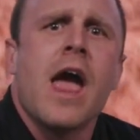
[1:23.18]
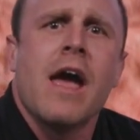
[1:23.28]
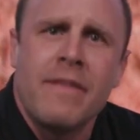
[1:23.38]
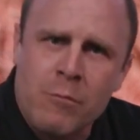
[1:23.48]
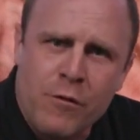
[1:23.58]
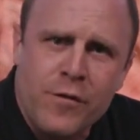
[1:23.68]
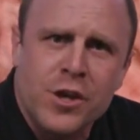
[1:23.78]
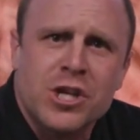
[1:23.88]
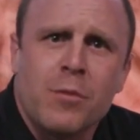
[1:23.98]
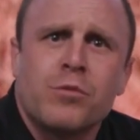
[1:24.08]
And then we'll
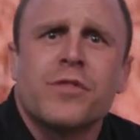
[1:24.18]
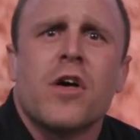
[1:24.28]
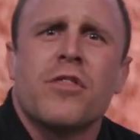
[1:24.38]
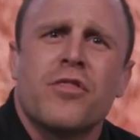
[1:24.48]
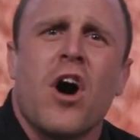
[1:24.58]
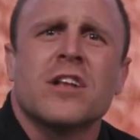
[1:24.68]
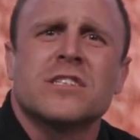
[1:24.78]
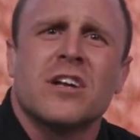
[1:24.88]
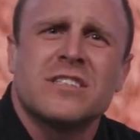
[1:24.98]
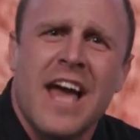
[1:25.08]
finish up with thoughts
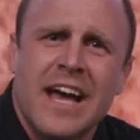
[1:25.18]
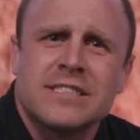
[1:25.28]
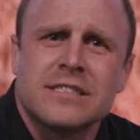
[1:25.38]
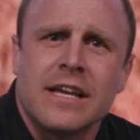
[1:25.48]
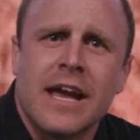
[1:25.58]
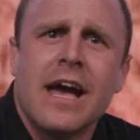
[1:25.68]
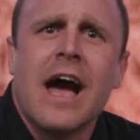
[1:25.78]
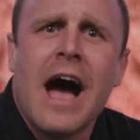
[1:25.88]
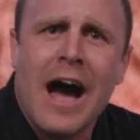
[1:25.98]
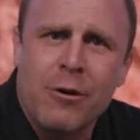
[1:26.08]
on testing,
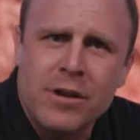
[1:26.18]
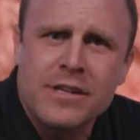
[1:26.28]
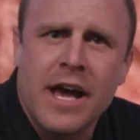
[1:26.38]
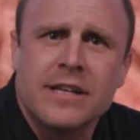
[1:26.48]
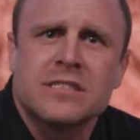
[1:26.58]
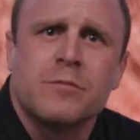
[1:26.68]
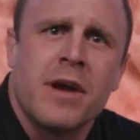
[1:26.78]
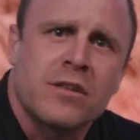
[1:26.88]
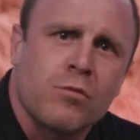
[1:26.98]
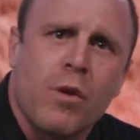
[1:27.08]
how to test to
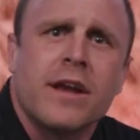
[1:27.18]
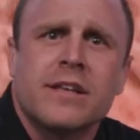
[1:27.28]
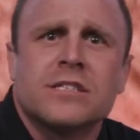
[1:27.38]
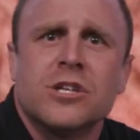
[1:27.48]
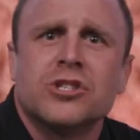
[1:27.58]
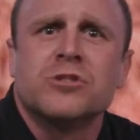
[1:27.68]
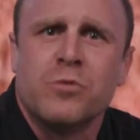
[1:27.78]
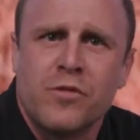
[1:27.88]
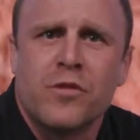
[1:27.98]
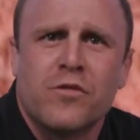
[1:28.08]
make the right decisions
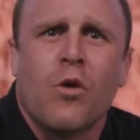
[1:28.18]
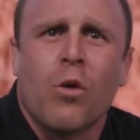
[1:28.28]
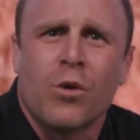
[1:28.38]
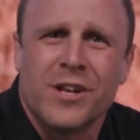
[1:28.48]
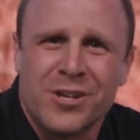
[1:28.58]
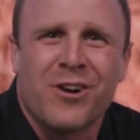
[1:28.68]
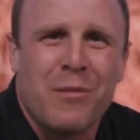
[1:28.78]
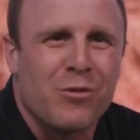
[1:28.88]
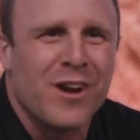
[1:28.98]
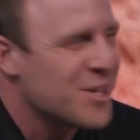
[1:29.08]
moving forward in your
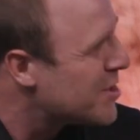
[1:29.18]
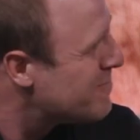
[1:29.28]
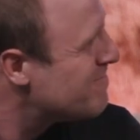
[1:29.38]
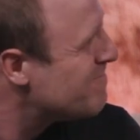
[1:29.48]
operation.